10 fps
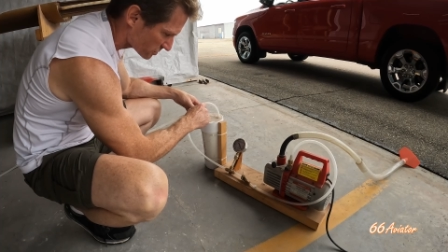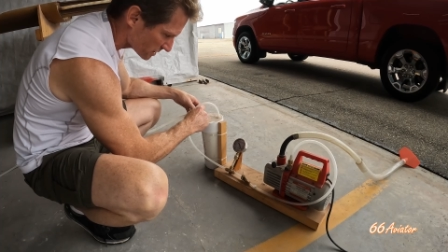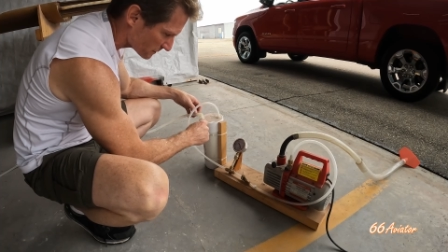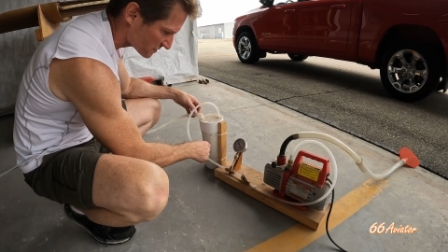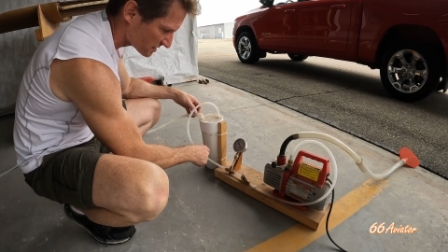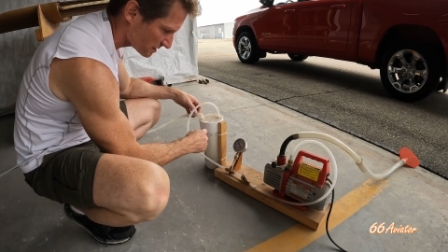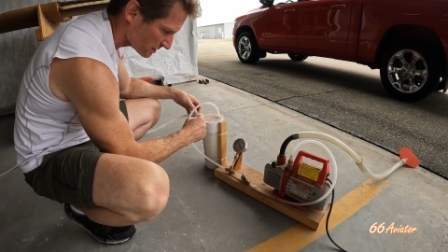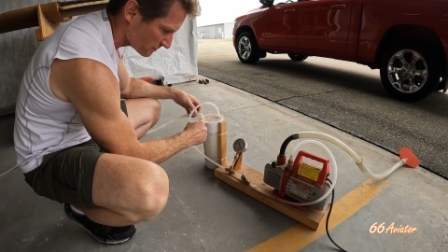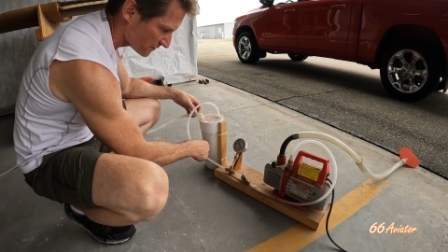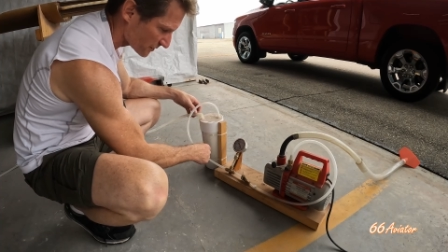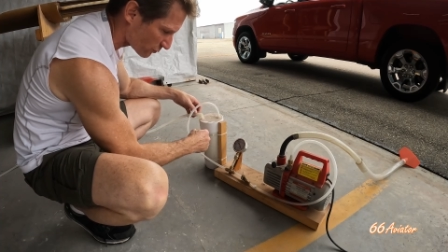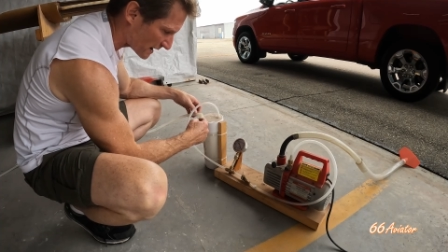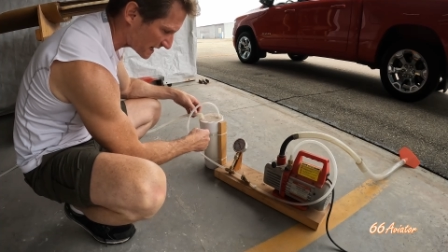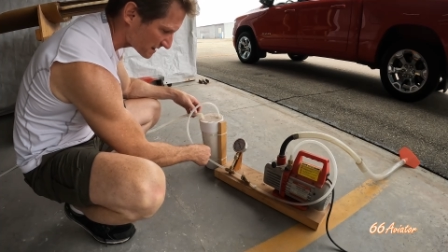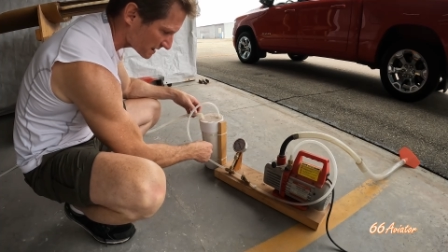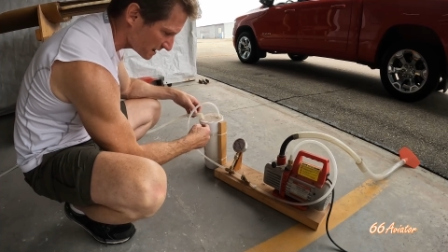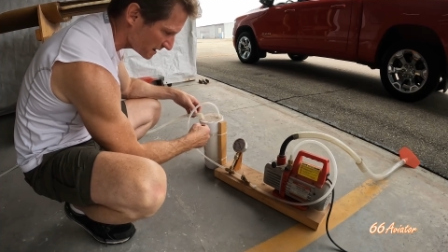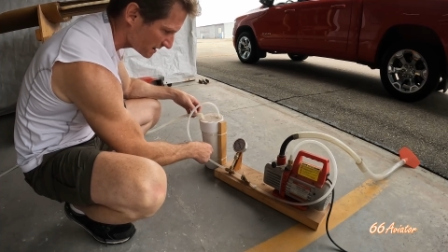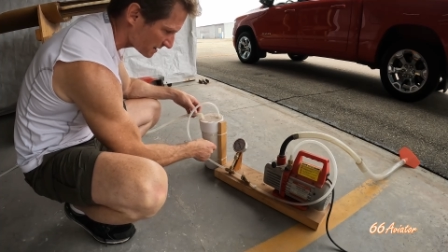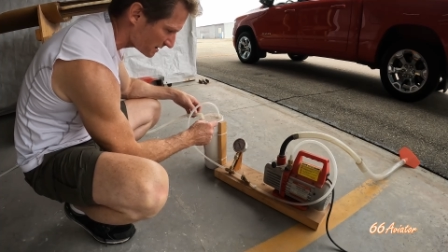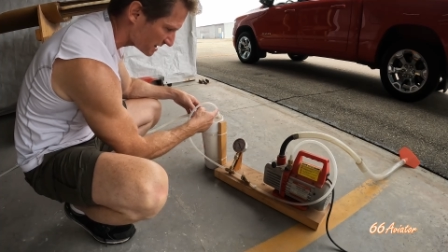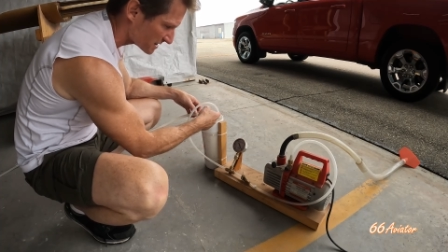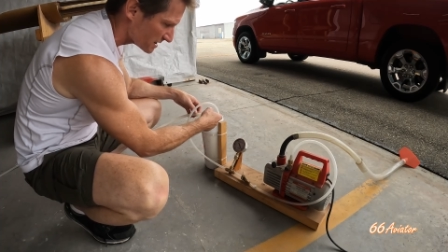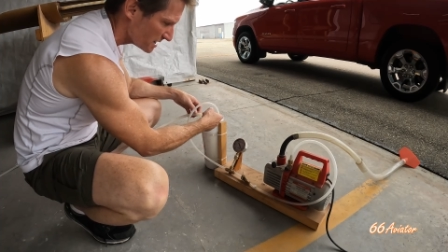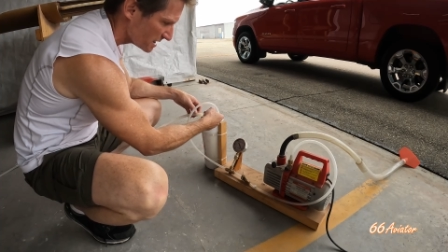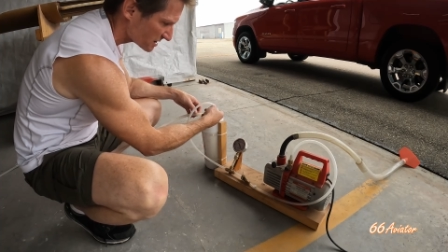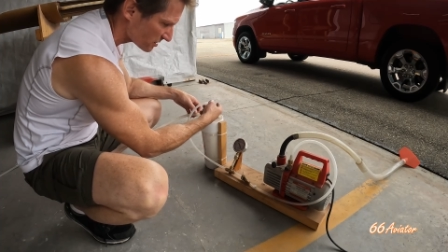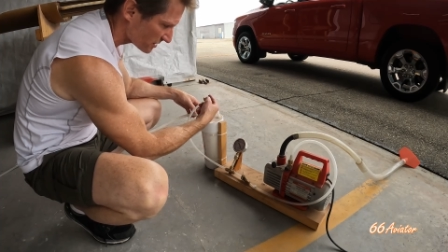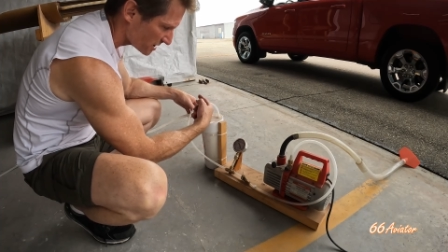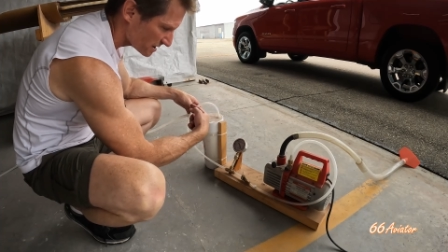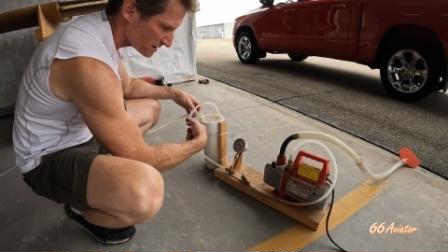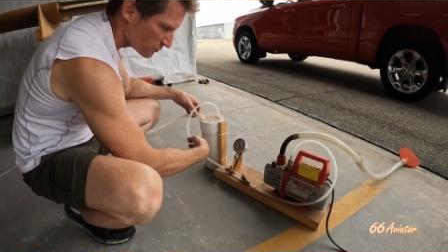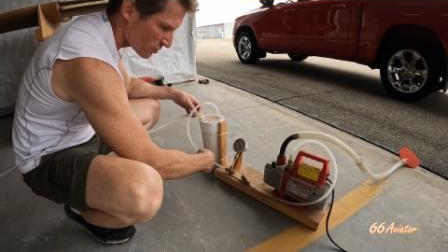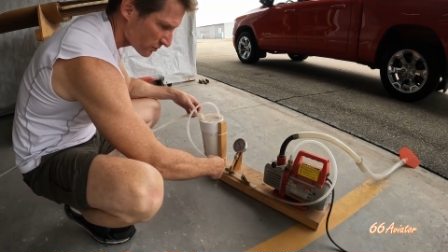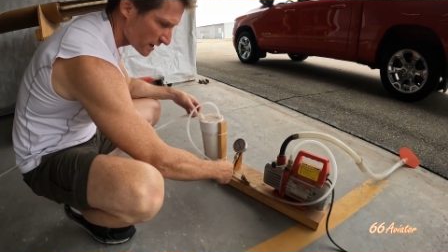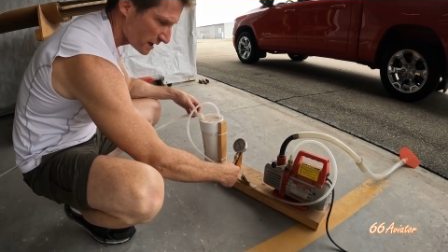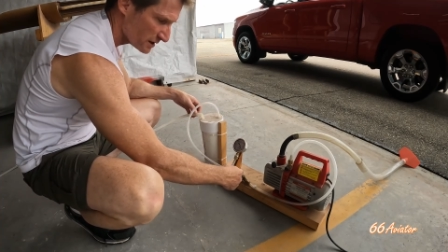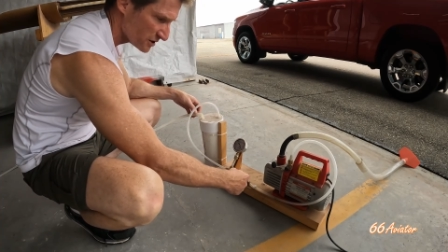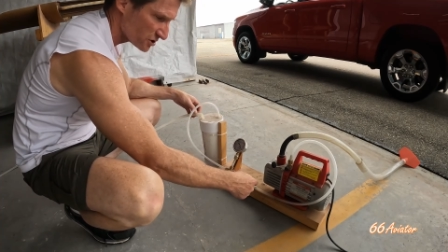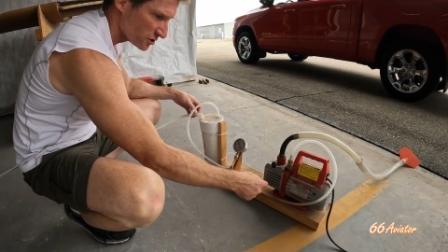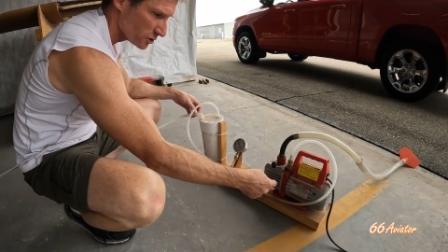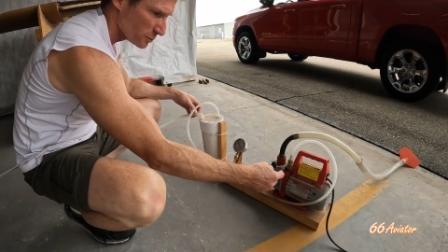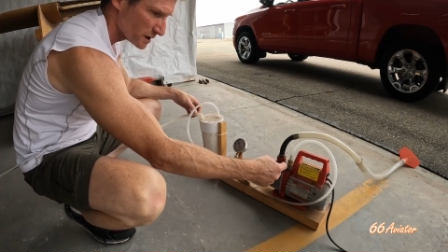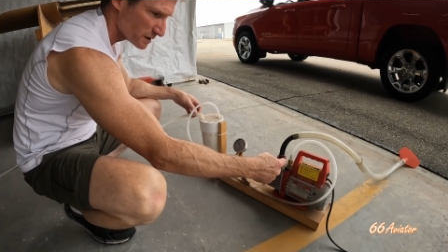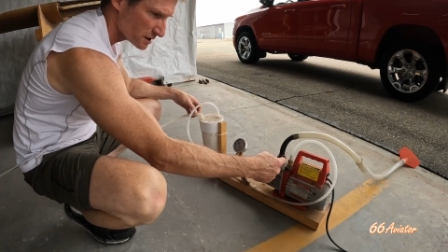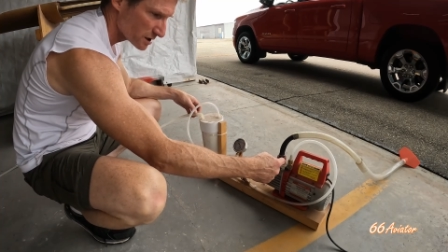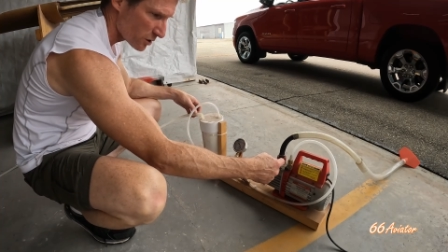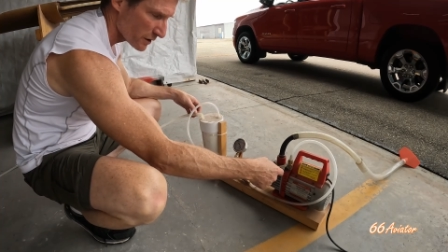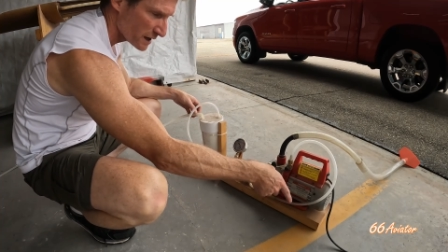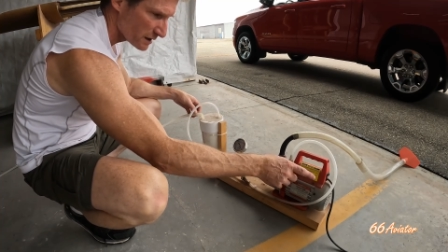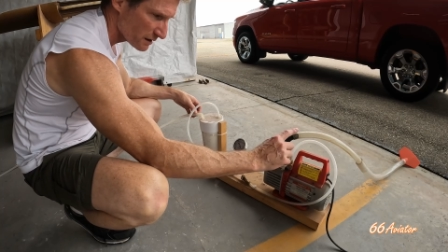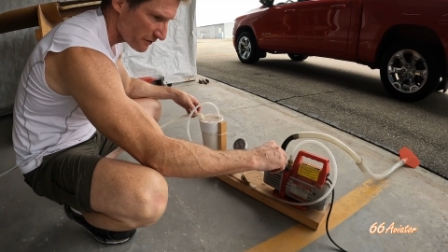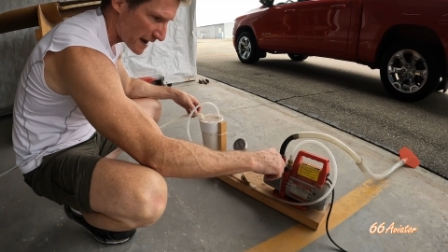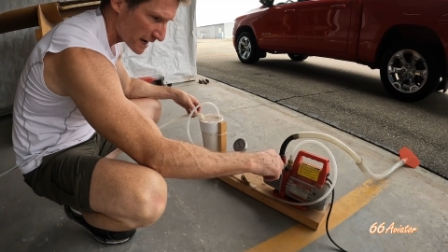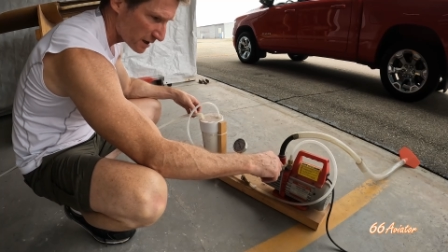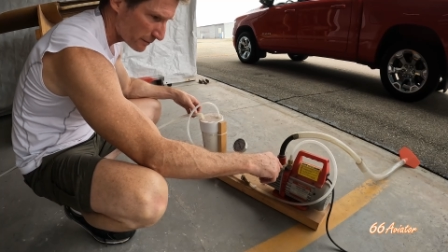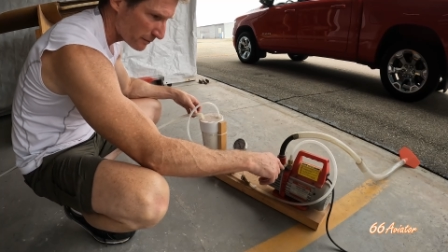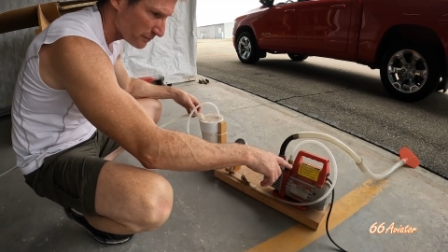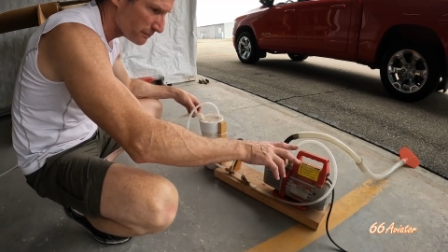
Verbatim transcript: drips the resin into this so that it won't get in the tube and go into the vacuum